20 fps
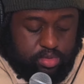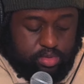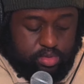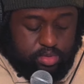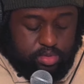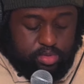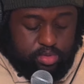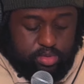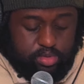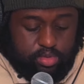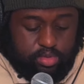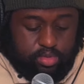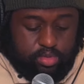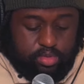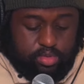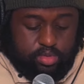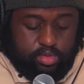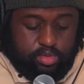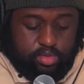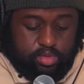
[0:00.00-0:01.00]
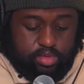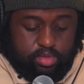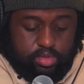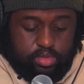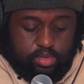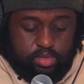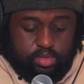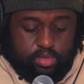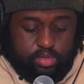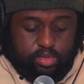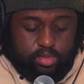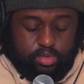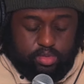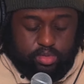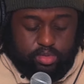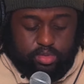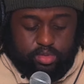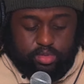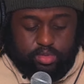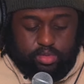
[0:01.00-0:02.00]

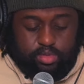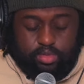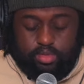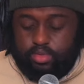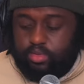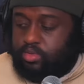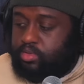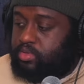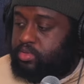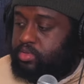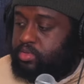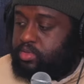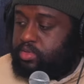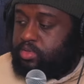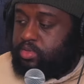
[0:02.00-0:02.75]
No words are spoken by the person on screen.